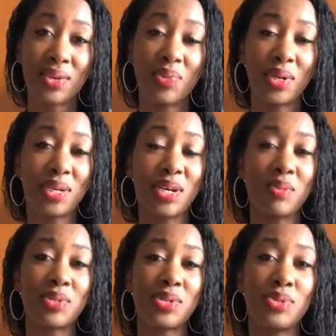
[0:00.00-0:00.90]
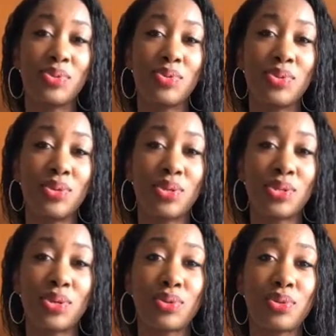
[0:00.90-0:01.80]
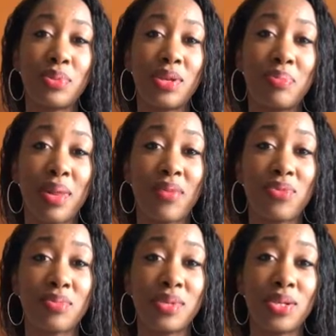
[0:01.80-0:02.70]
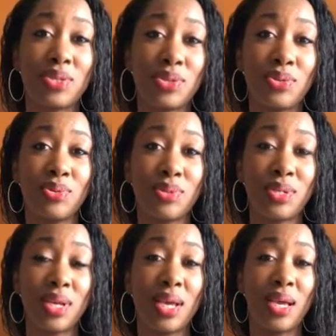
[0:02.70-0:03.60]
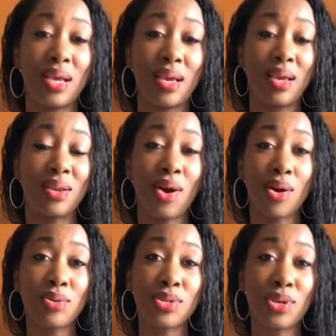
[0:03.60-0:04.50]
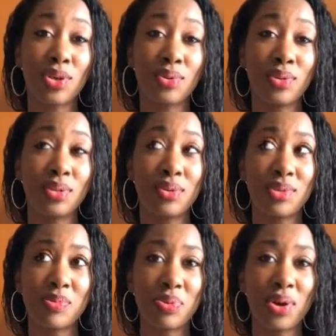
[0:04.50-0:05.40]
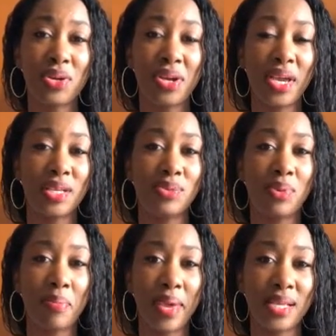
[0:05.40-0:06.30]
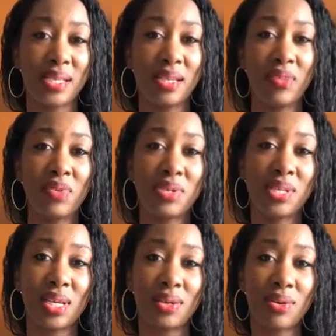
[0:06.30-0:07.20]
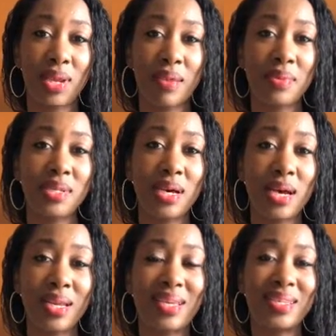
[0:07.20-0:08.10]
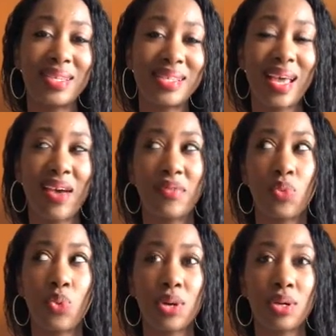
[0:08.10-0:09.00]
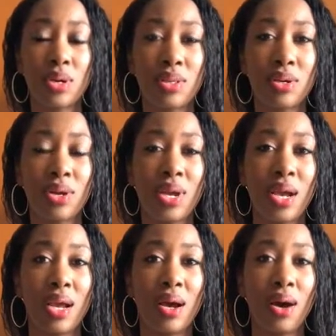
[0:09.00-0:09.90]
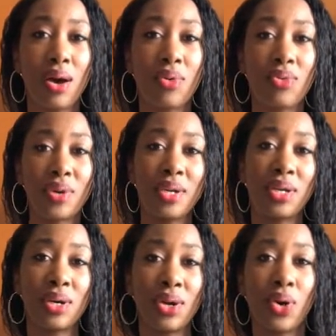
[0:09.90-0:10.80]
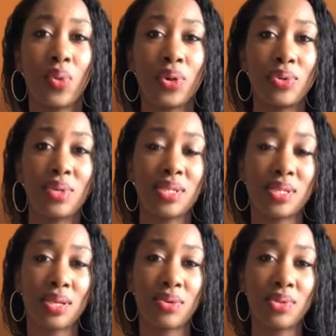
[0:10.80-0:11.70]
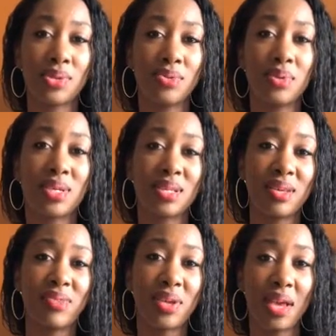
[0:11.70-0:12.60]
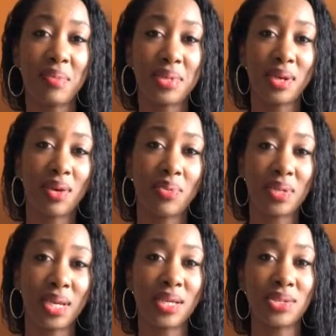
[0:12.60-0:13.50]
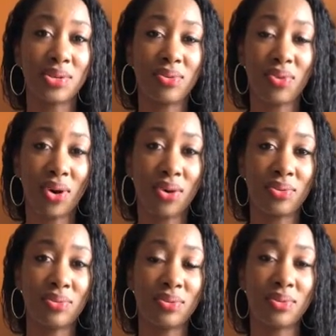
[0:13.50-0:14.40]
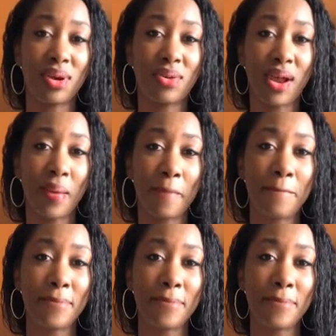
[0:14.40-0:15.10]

when it comes to your social media platforms that you use. And also, don't just put all your eggs in one basket. If you're selling on Amazon, at least have one other arena where you can sell too, because even Amazon one day is going to fall. All right,